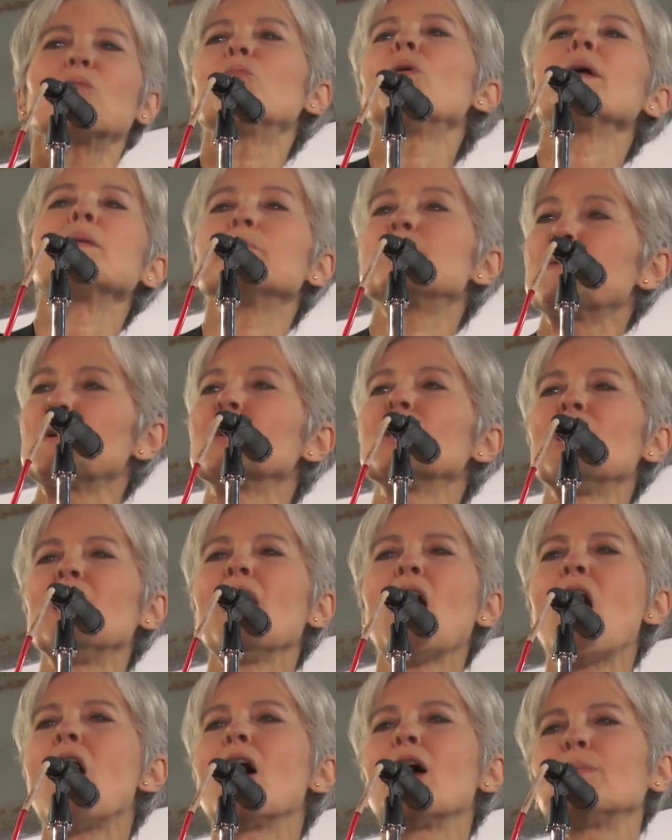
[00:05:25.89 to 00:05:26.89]
When
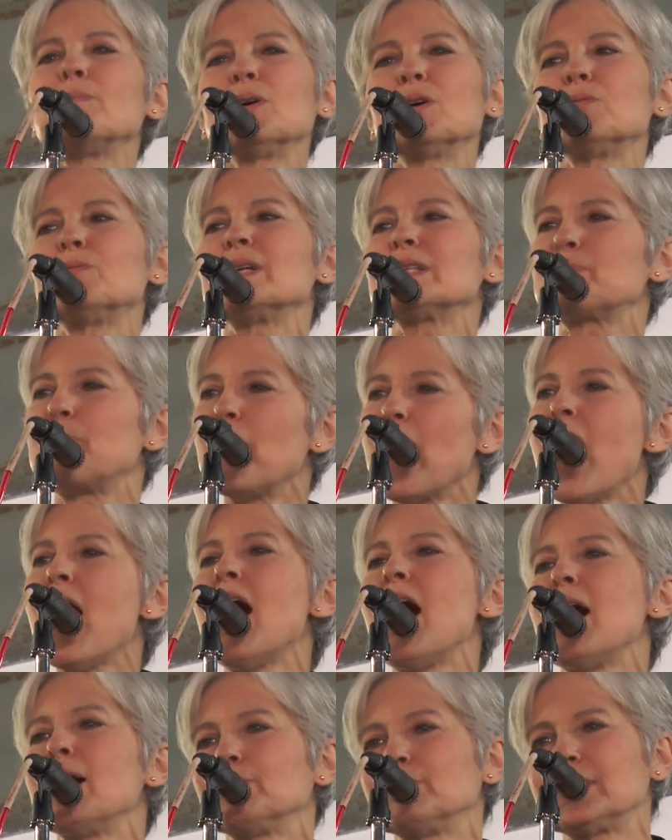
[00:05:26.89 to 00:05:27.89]
Pearl Harbor was
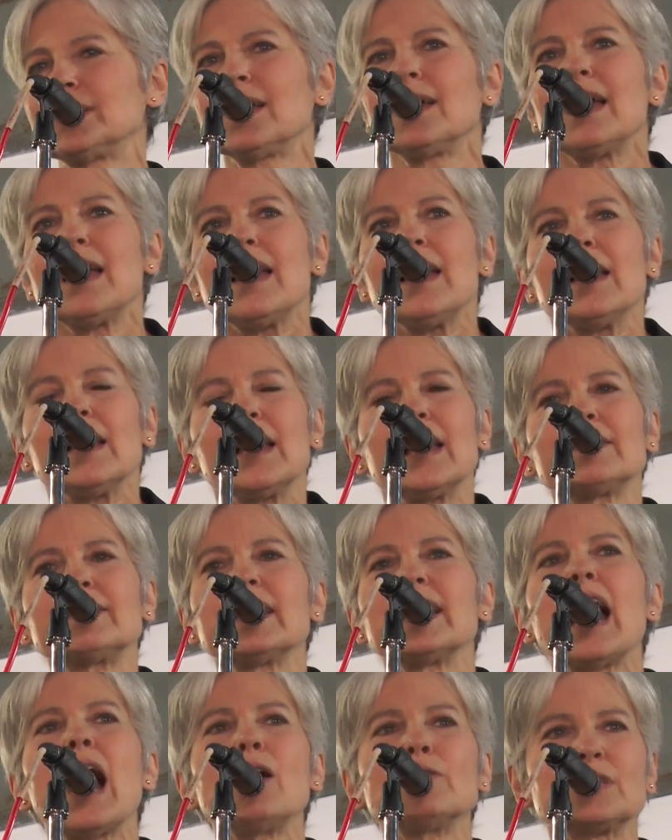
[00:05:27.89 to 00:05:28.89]
bombed at
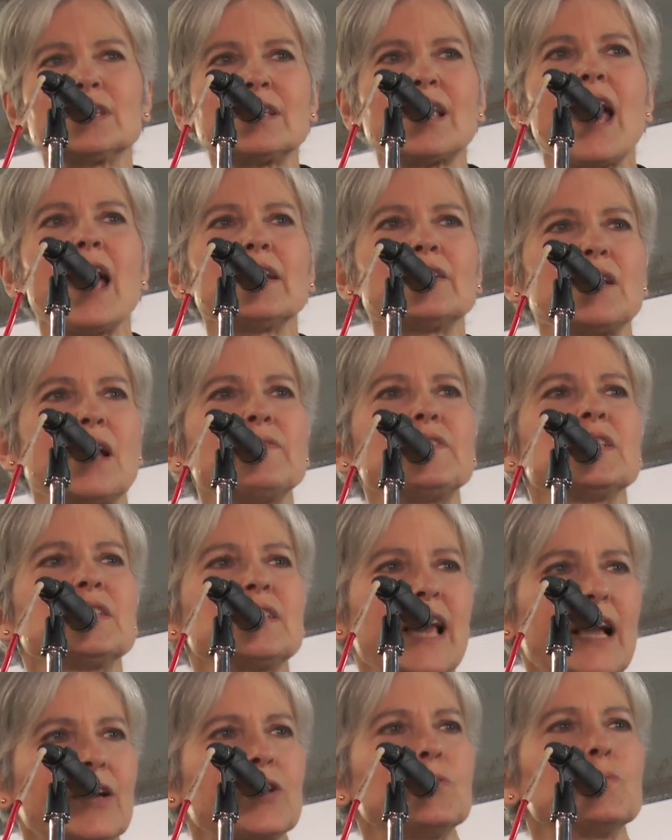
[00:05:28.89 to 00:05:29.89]
the outset of the
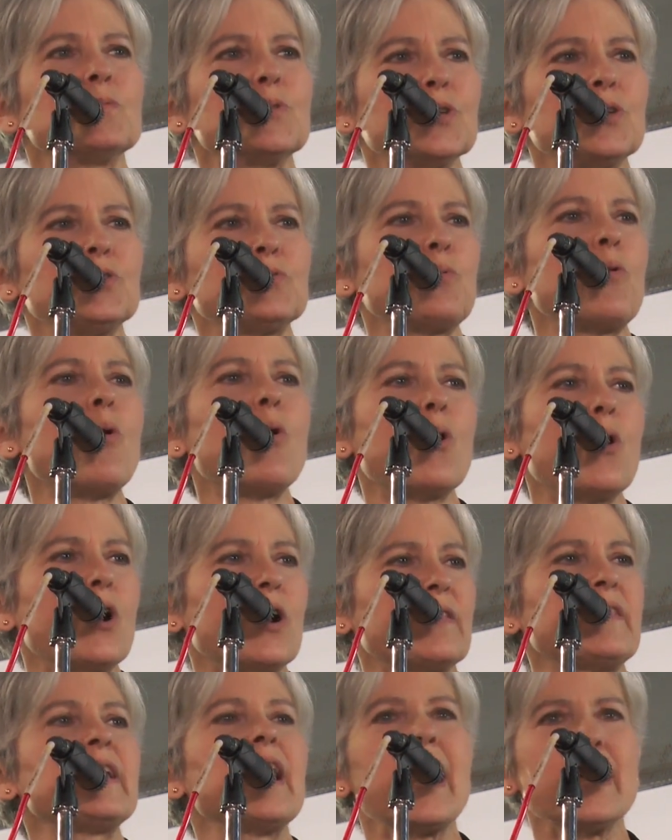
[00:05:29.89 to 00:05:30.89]
Second World
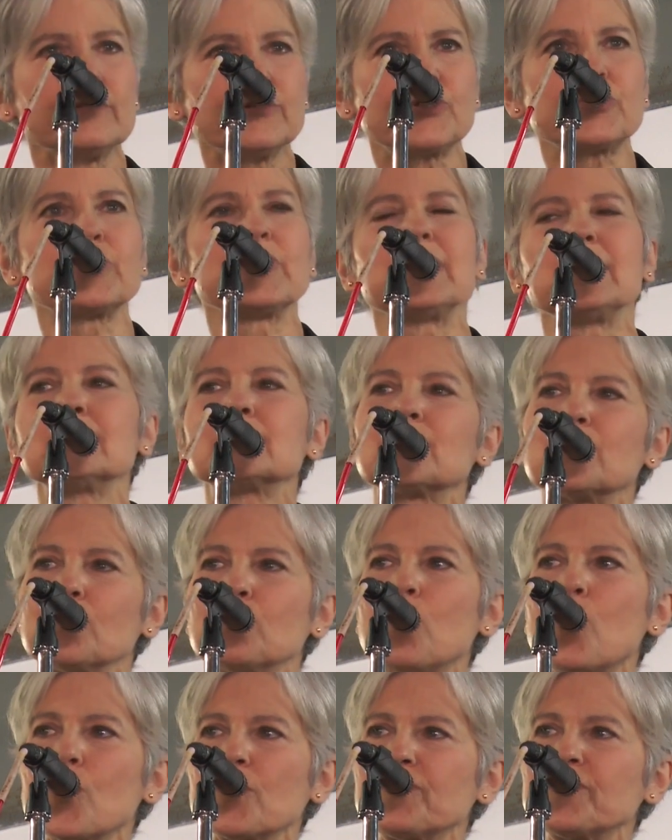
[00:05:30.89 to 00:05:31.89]
War, the entry into the
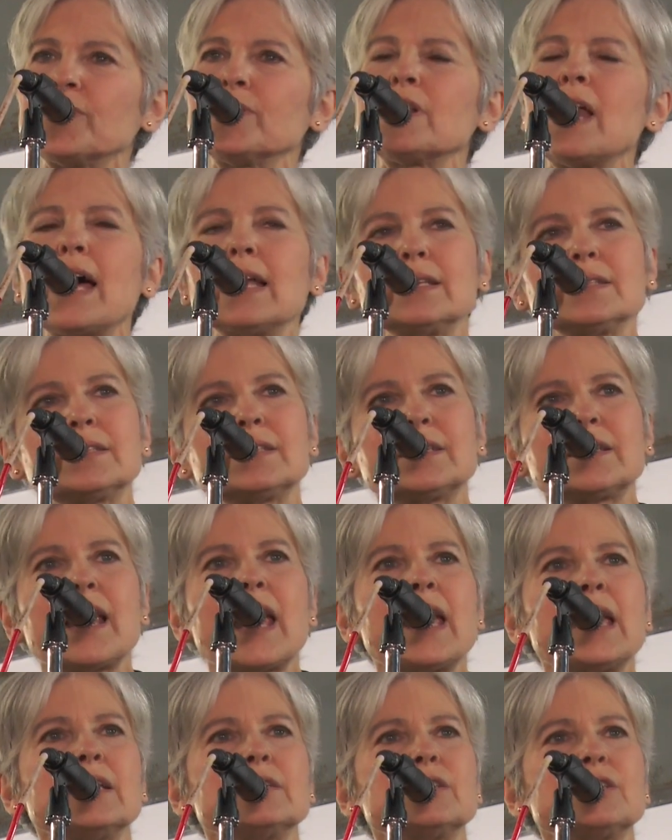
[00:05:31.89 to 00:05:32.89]
war for the United
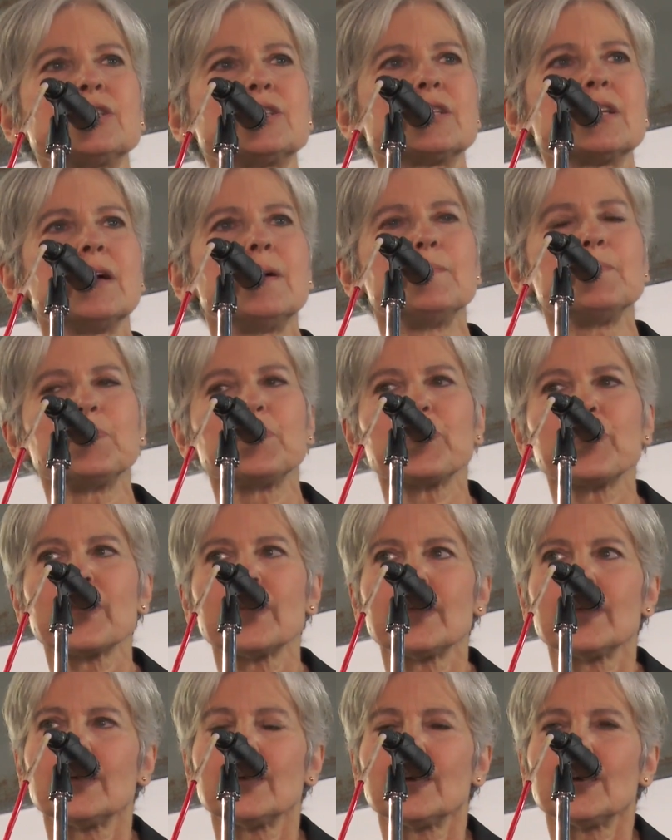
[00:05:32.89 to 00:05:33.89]
States,
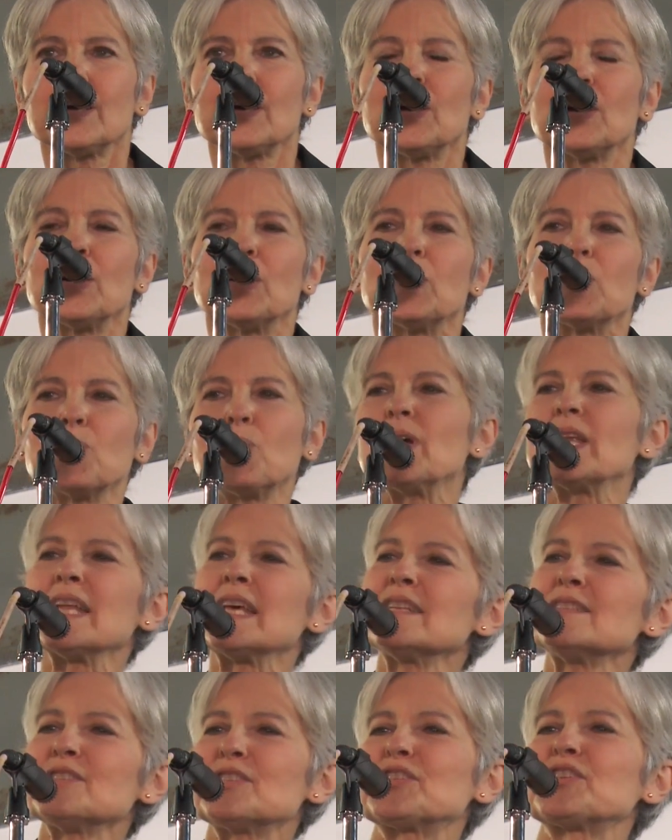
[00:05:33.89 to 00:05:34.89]
we
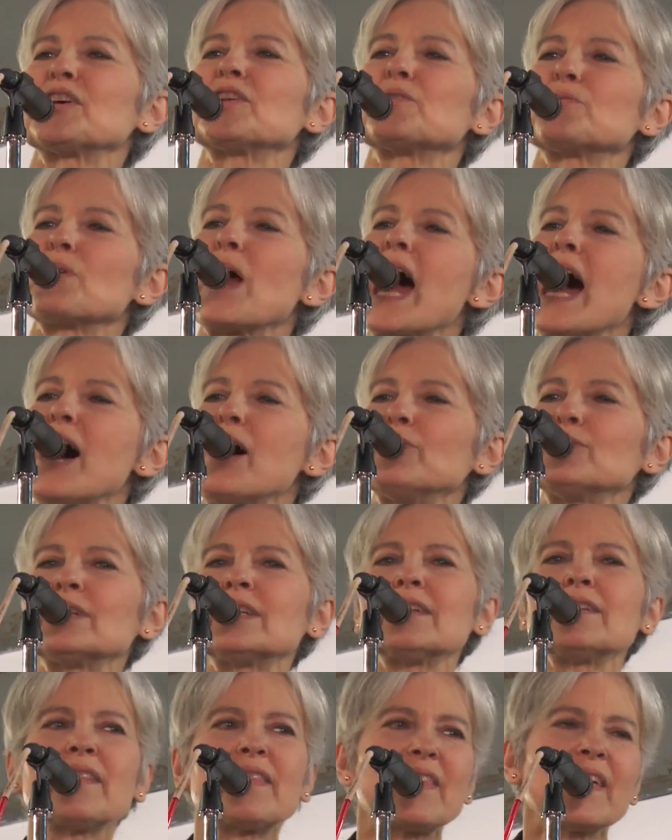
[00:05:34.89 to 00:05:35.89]
didn't sit
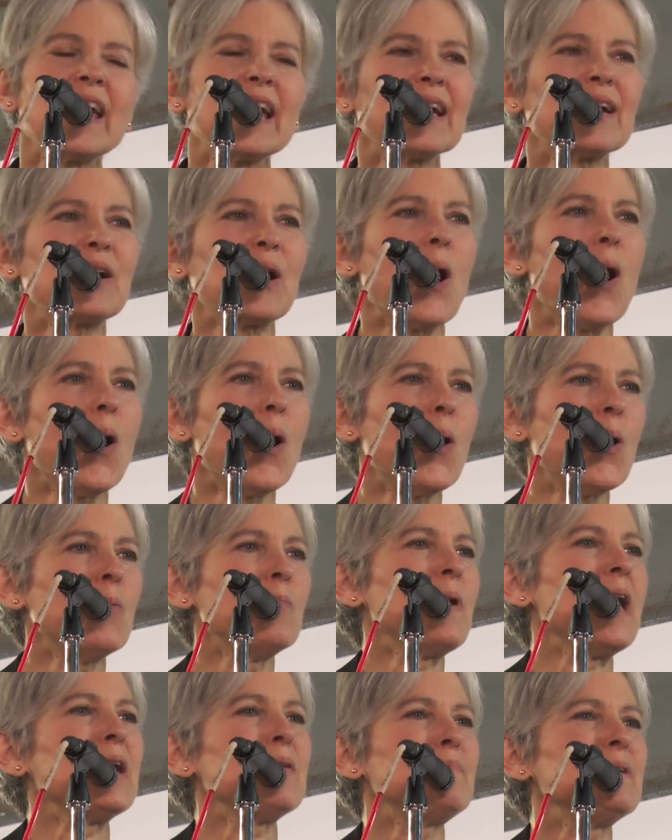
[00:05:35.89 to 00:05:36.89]
around and think, oh,
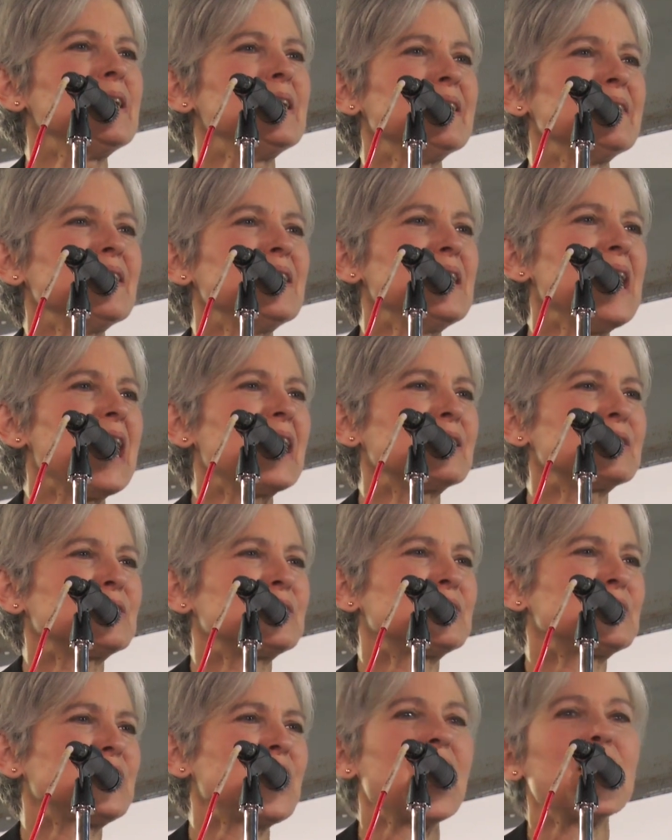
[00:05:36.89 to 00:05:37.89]
maybe in the
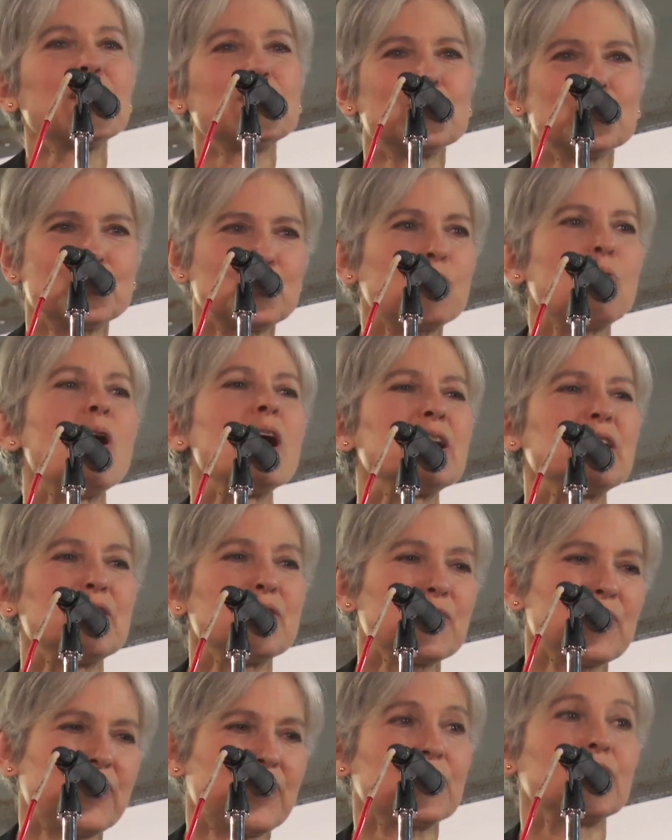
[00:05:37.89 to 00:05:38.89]
next 10 or 20
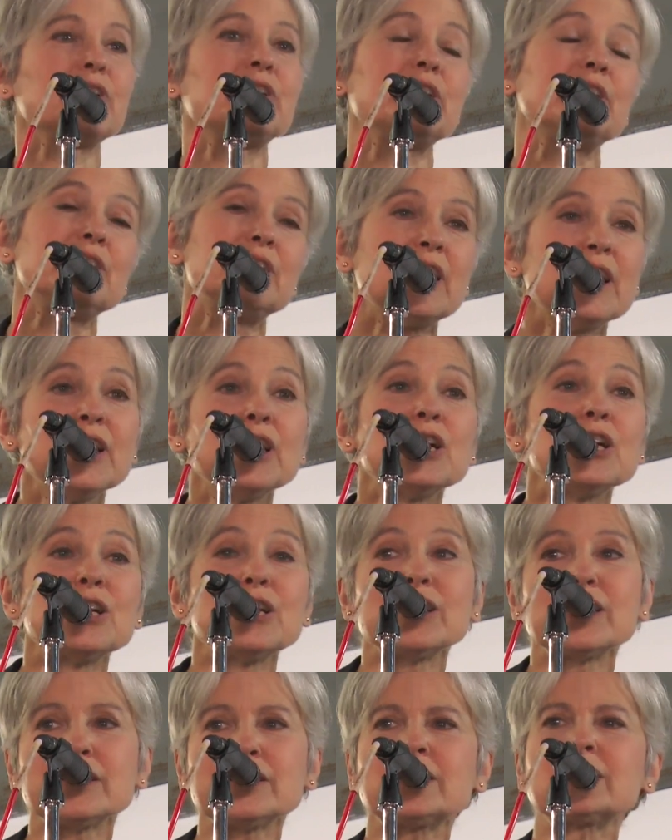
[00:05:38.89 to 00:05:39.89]
or 30
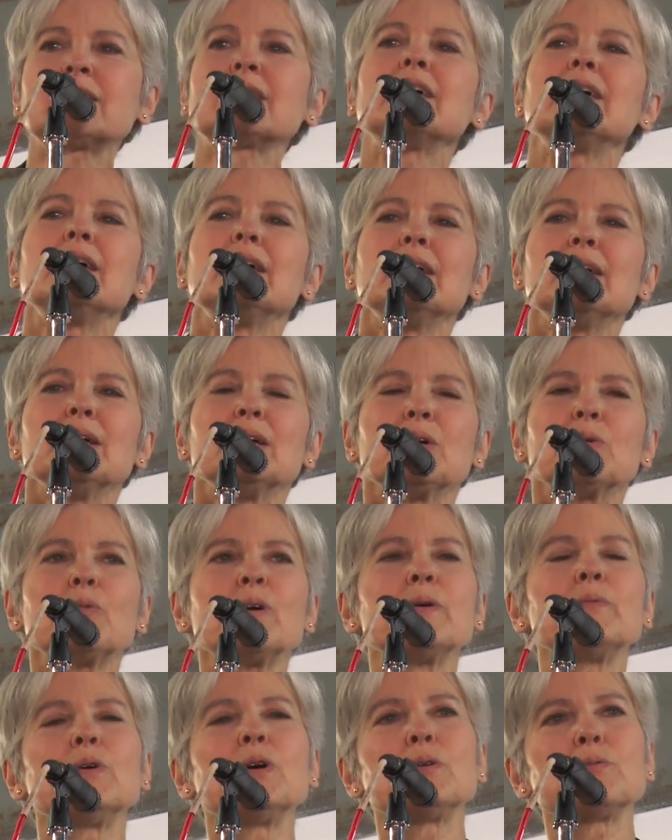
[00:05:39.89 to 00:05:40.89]
years,
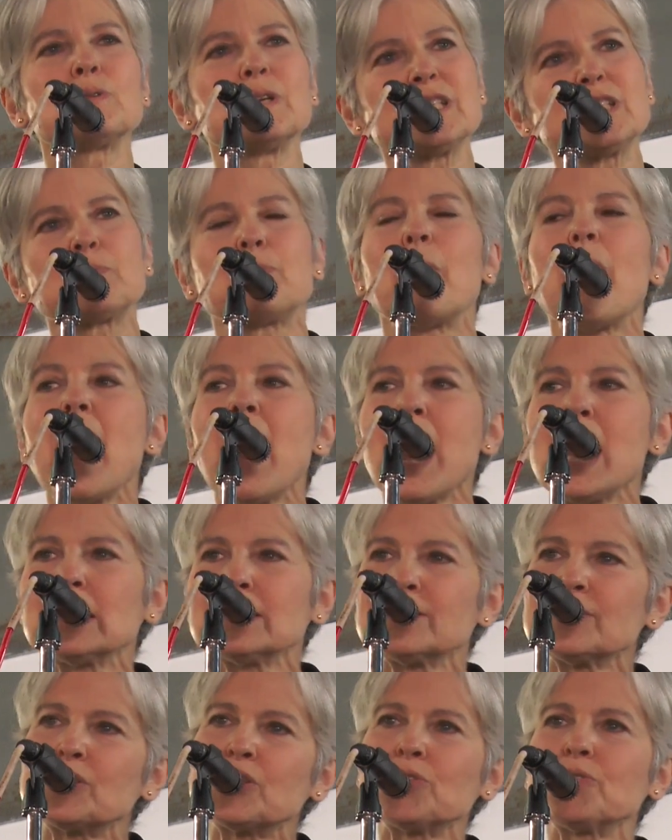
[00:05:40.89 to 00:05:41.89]
we will
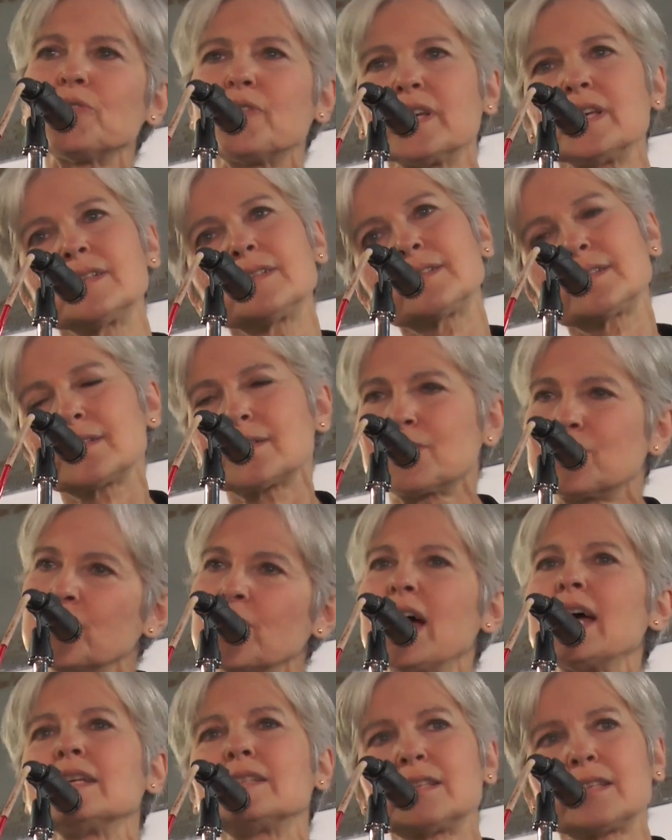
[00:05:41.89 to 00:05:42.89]
respond to this
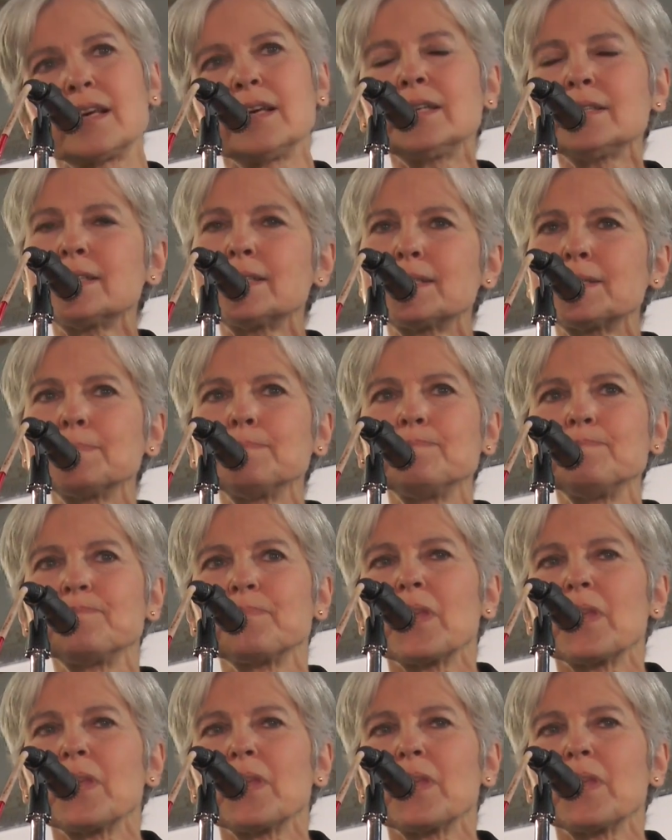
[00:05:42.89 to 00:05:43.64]
crisis.